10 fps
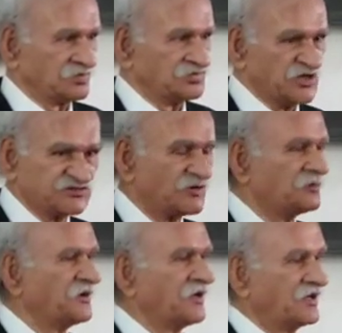This
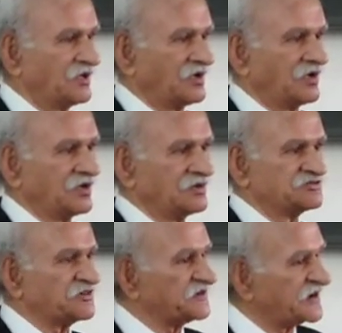will be
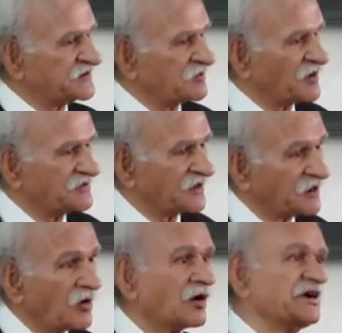stated by the
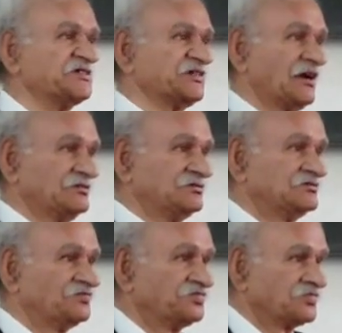record itself.
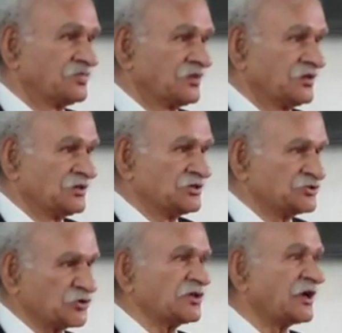
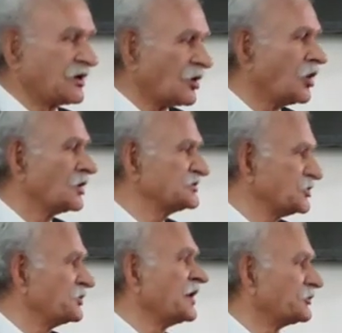So the record
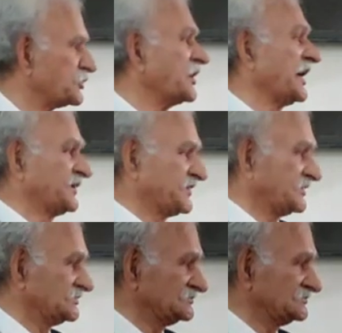should be up to date.